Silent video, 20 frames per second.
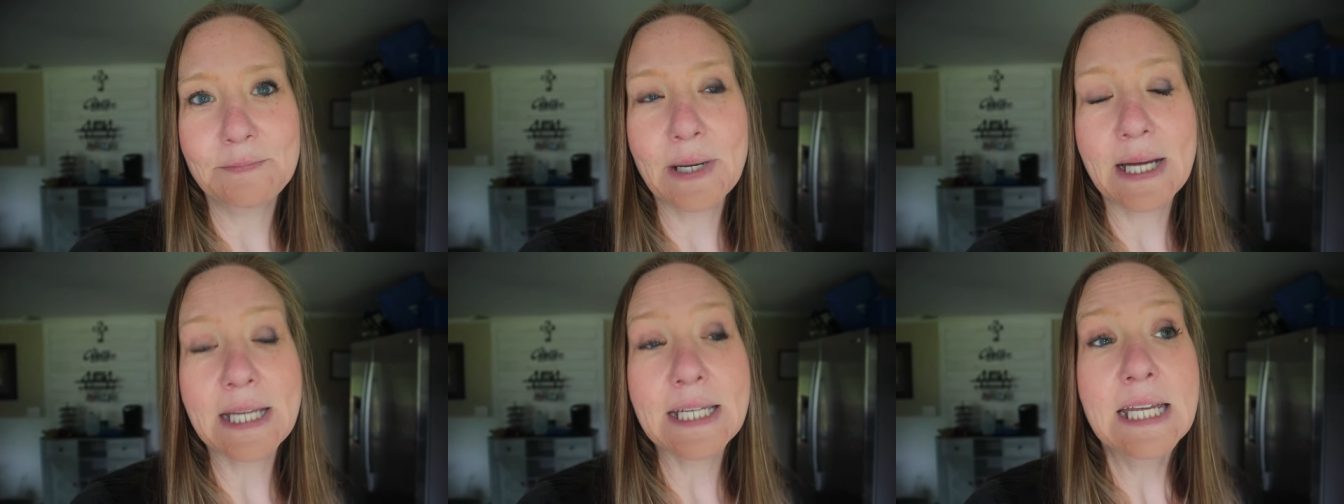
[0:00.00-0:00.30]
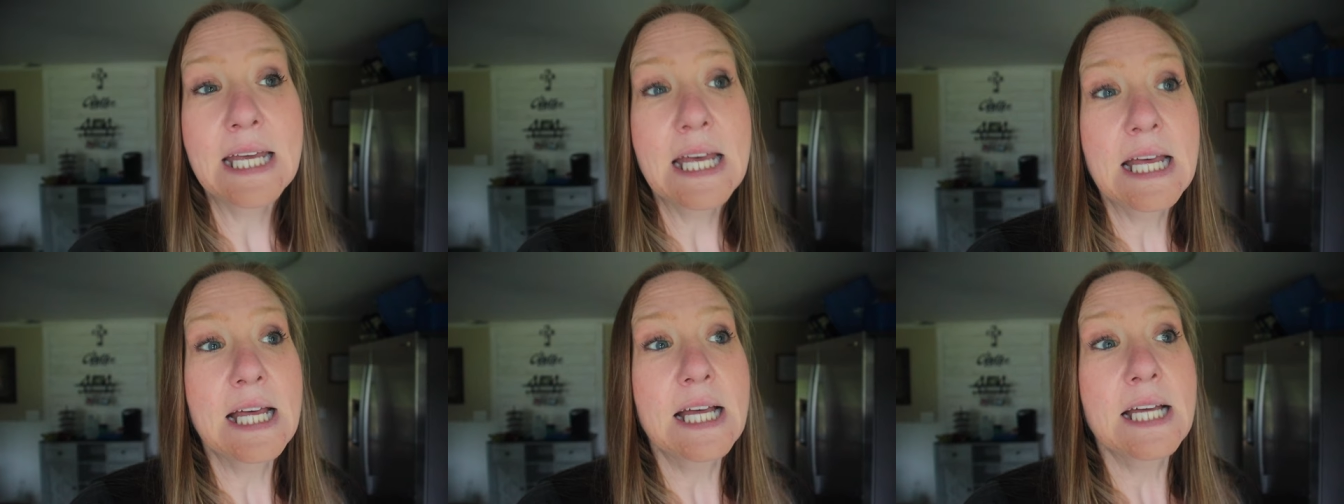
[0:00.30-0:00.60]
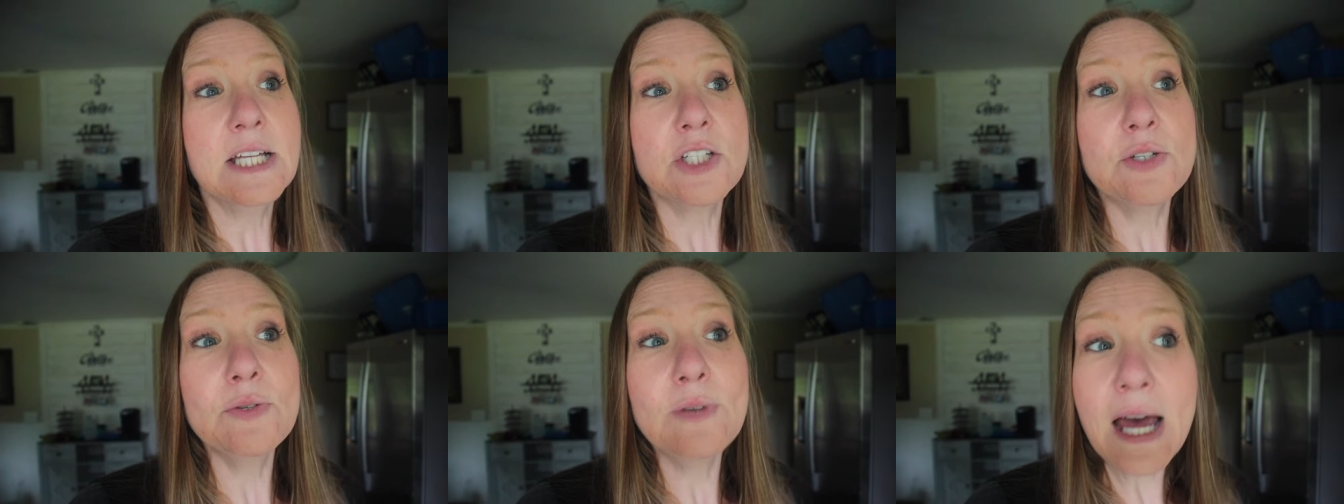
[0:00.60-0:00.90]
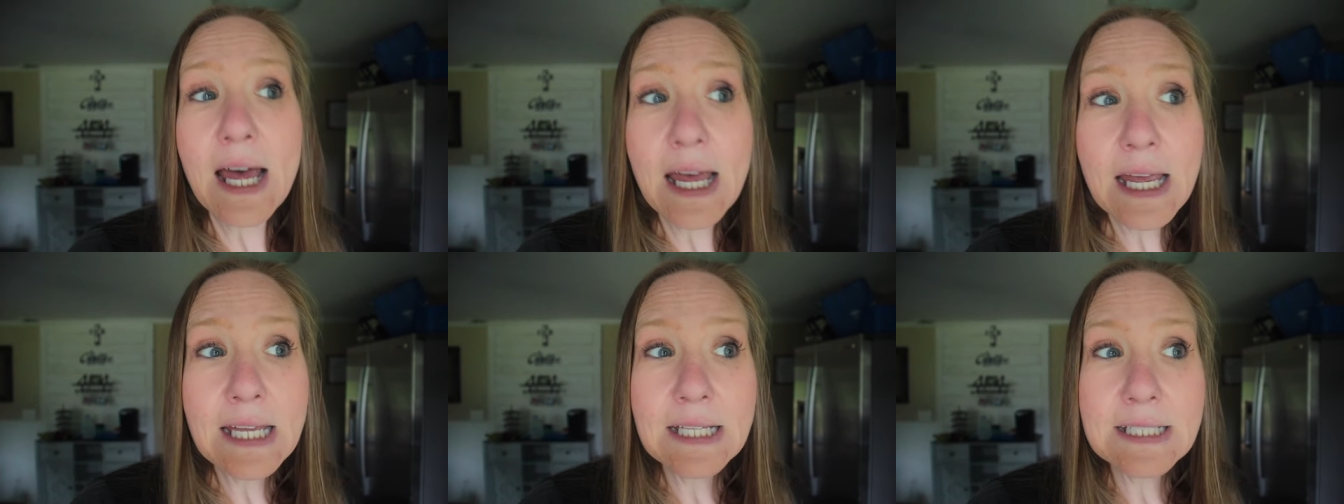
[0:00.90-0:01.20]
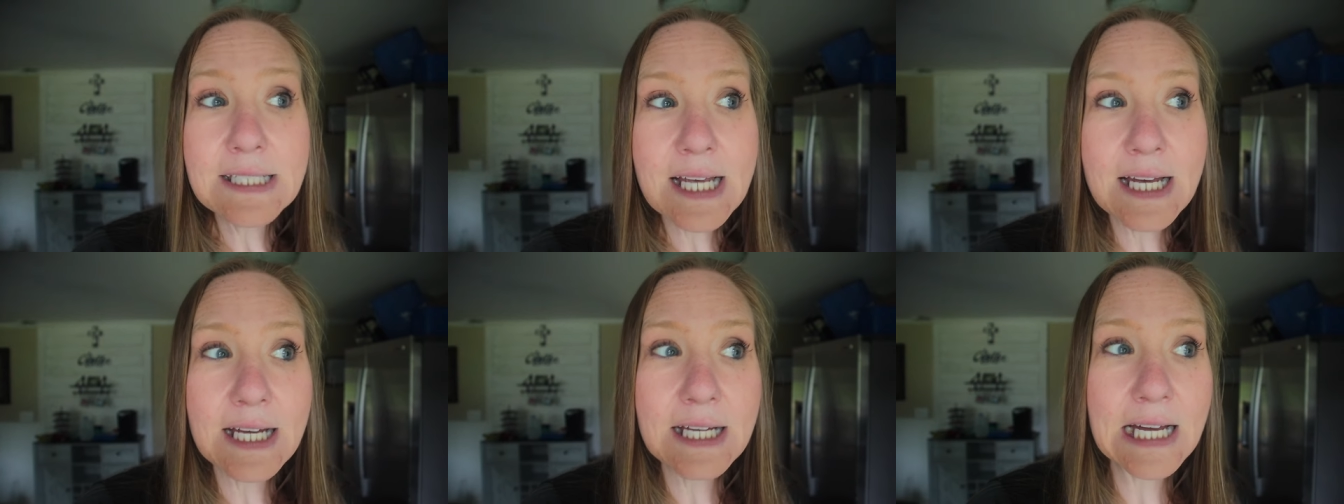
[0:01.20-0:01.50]
But
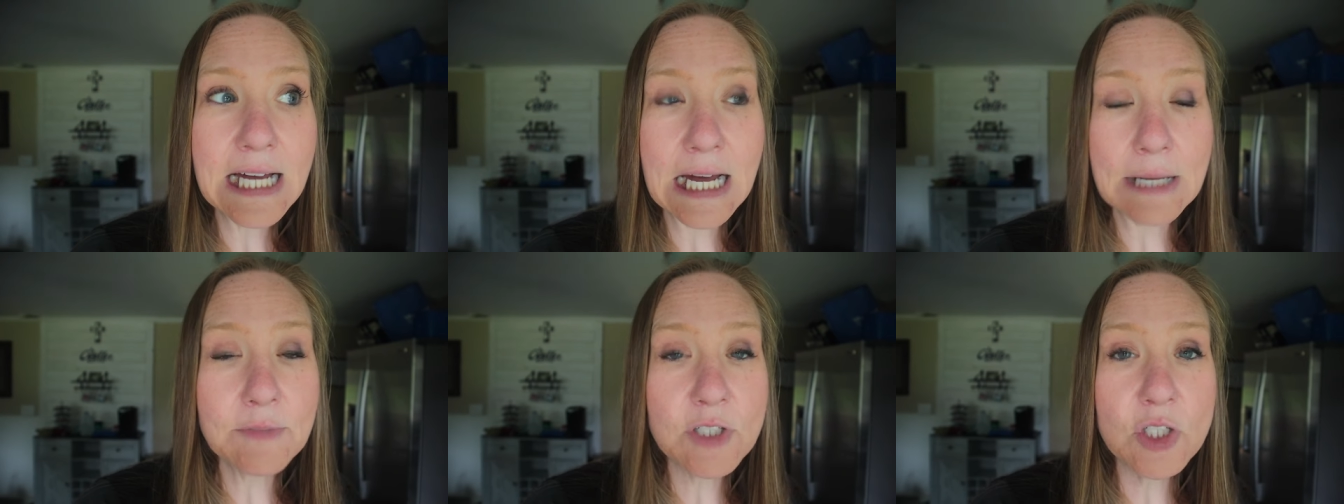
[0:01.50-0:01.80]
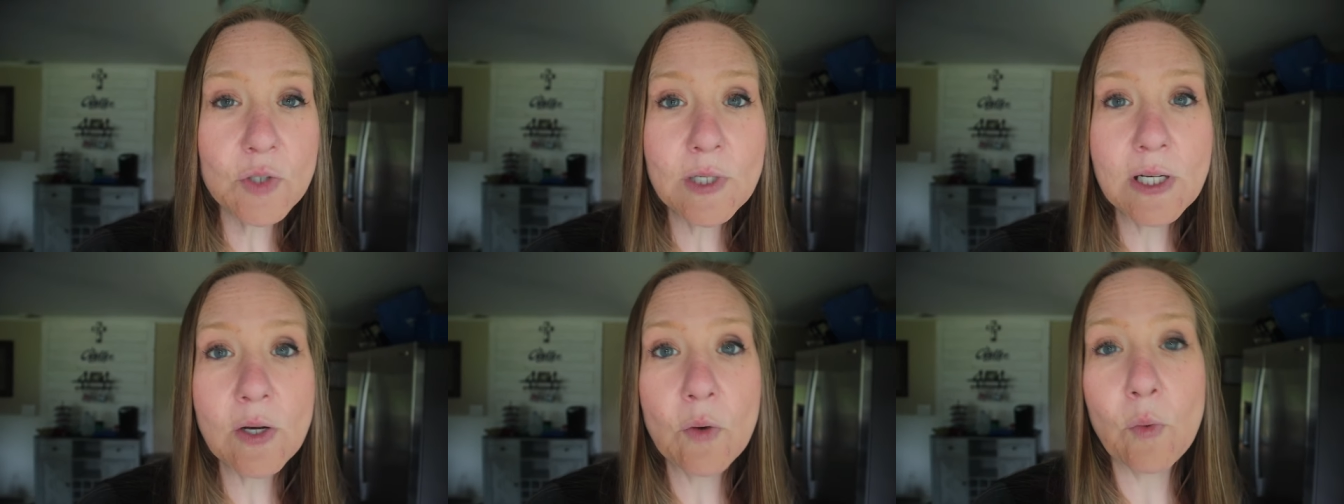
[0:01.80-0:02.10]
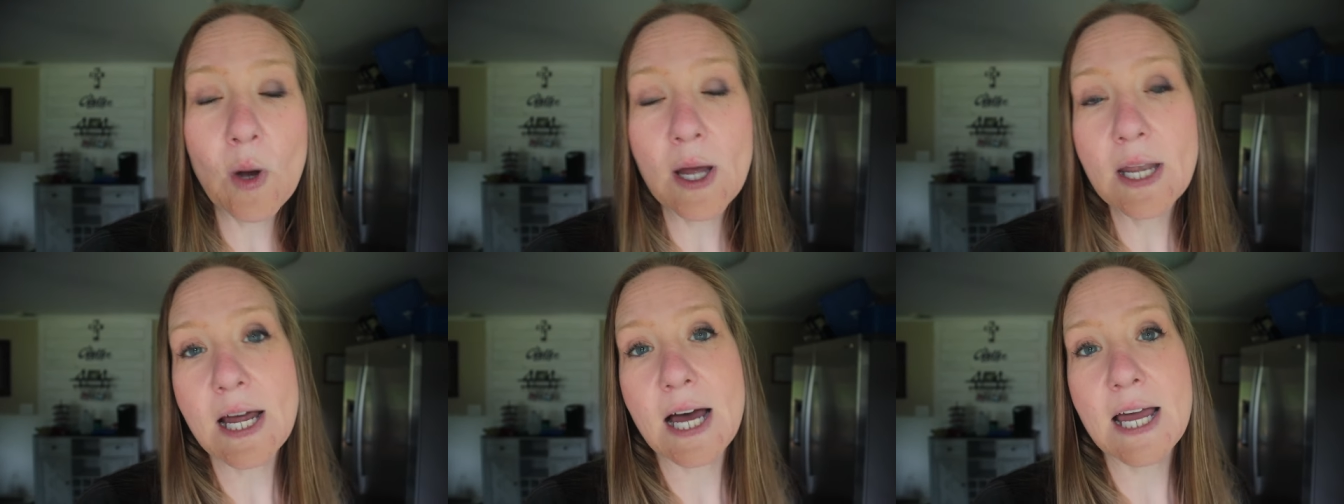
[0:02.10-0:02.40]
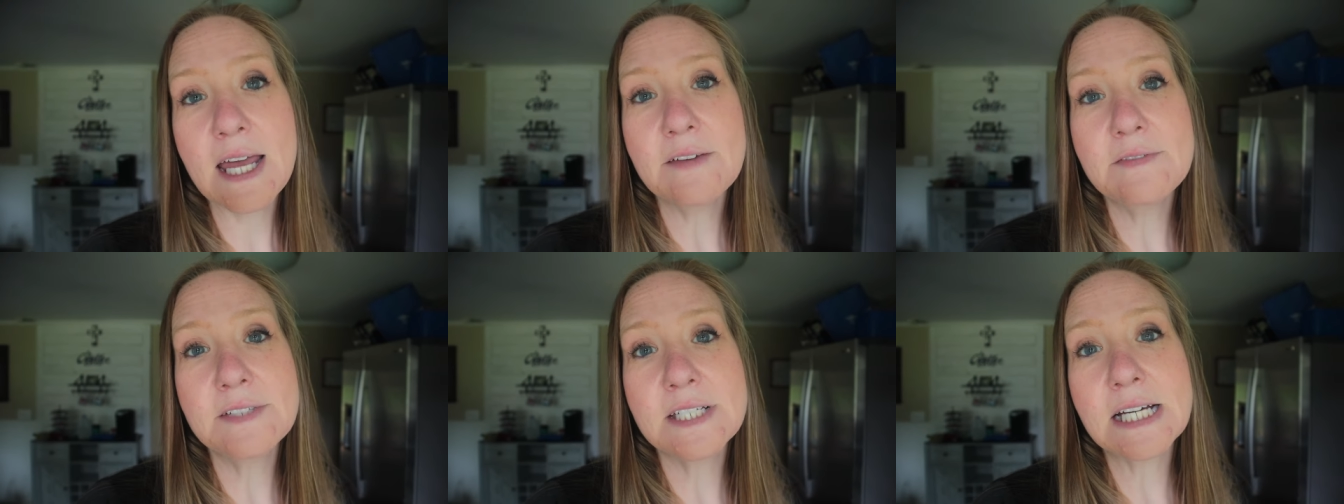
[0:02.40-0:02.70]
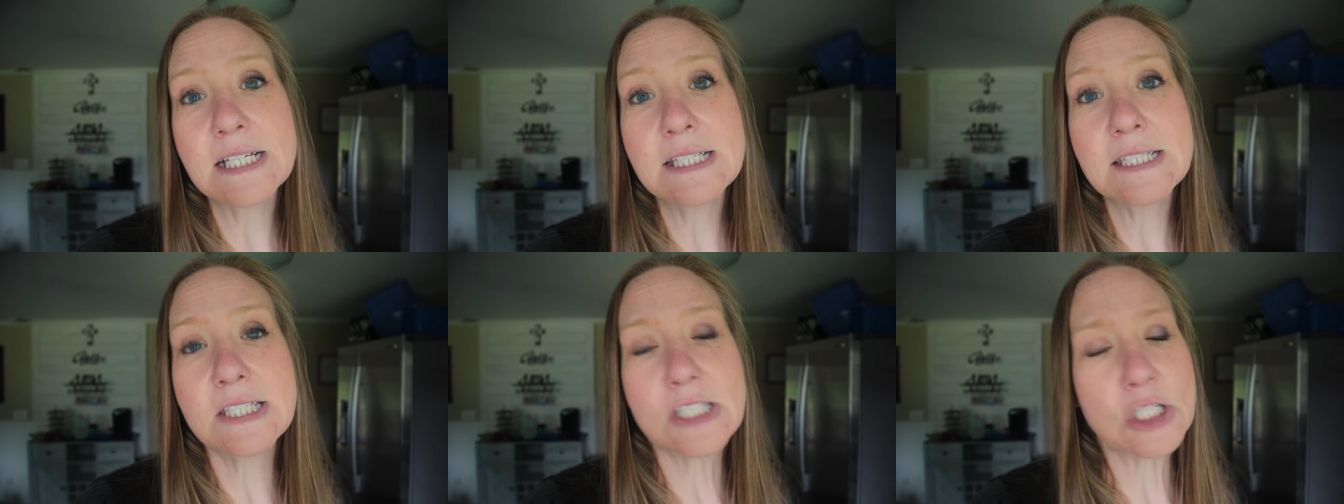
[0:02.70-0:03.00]
tonight I'm doing what I have
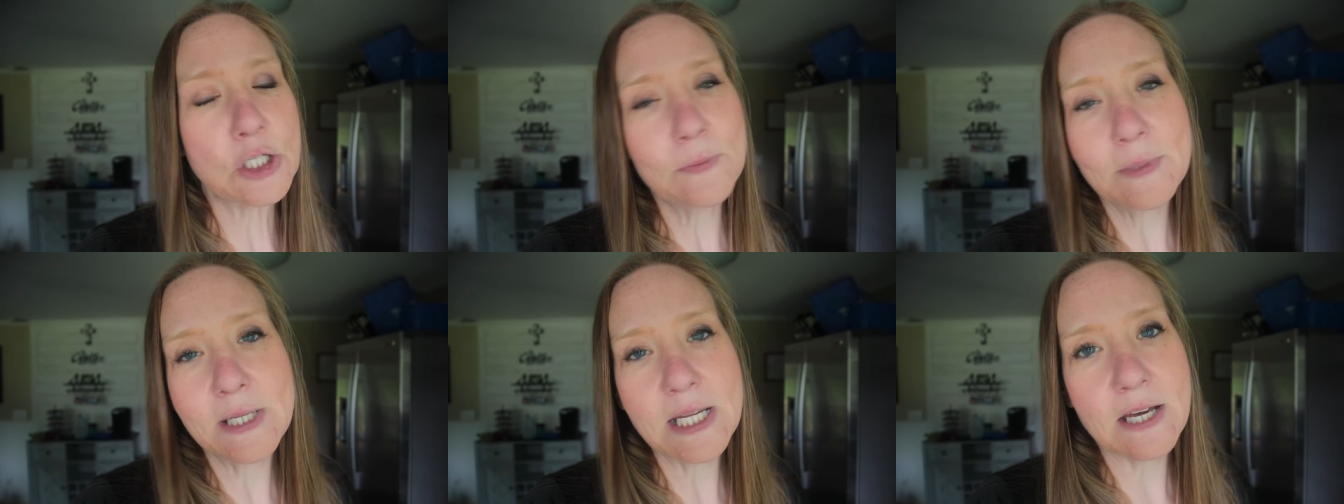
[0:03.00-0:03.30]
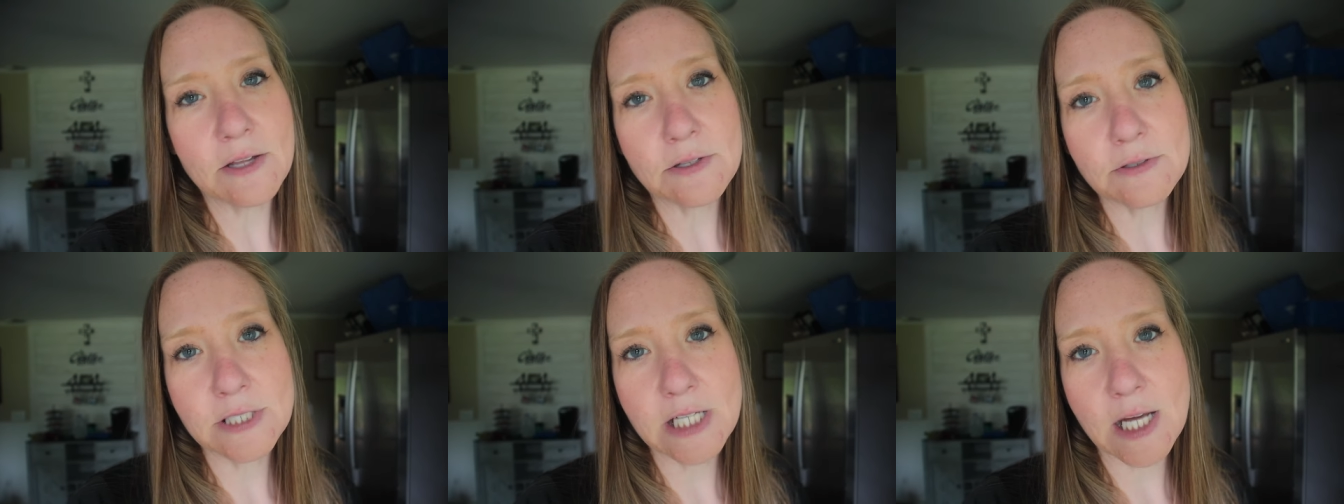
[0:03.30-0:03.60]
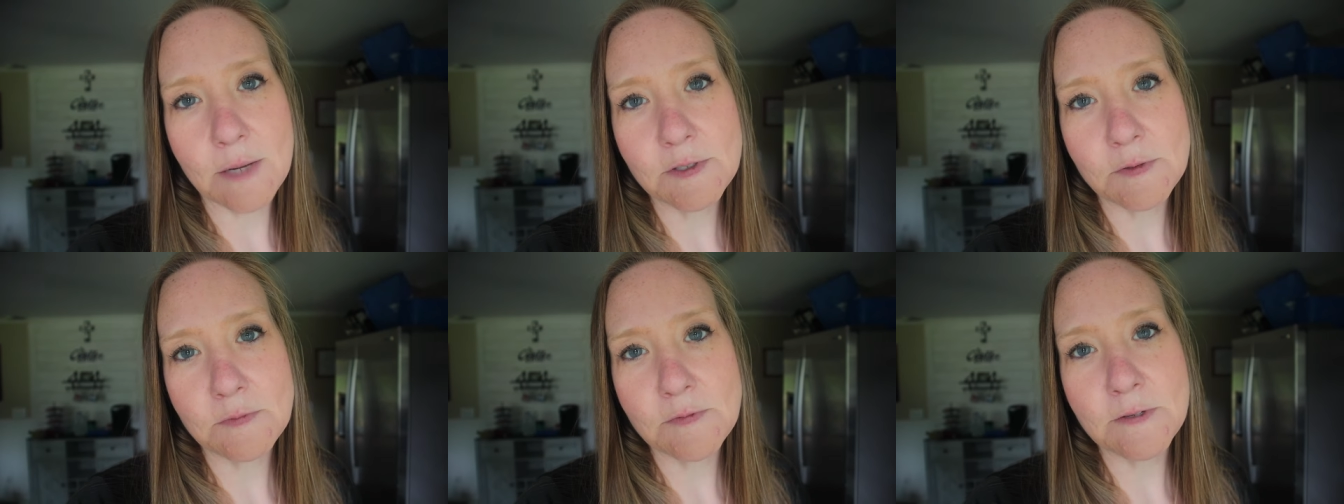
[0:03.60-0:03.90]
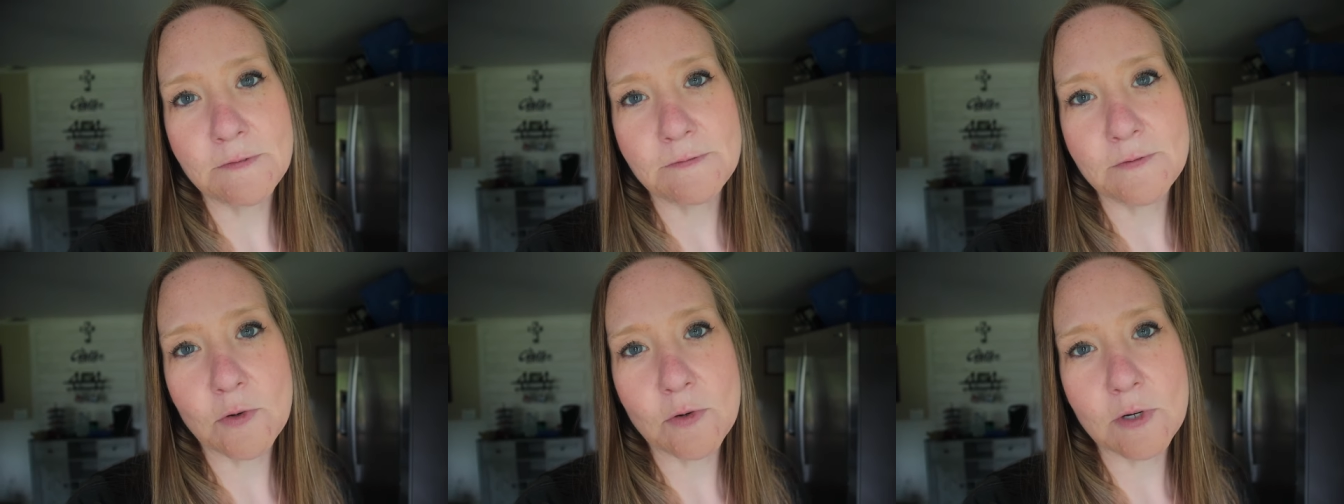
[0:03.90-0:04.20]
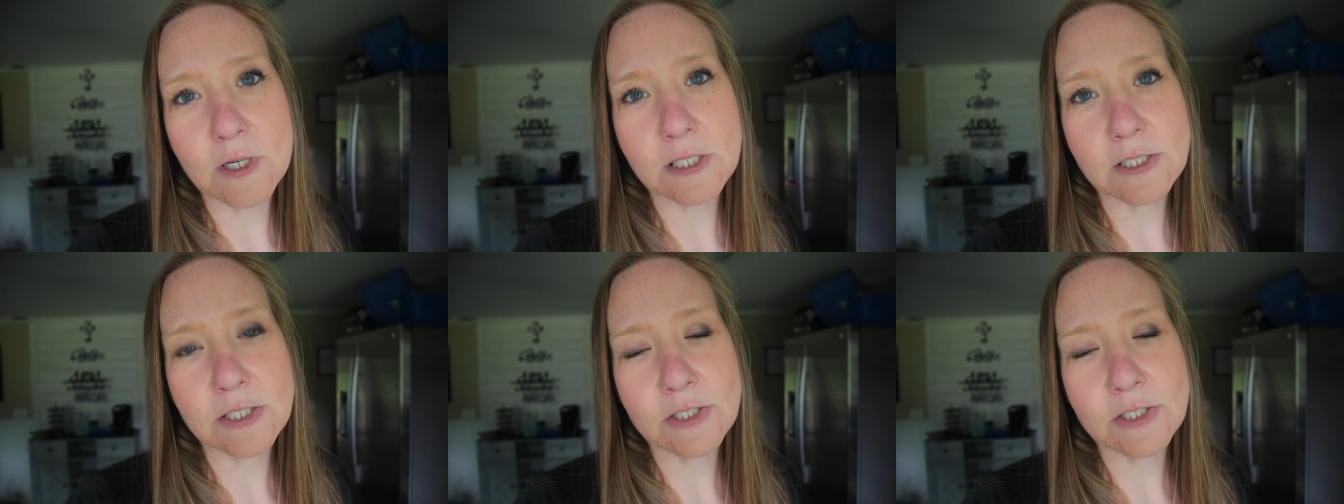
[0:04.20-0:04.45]
done so many other times before,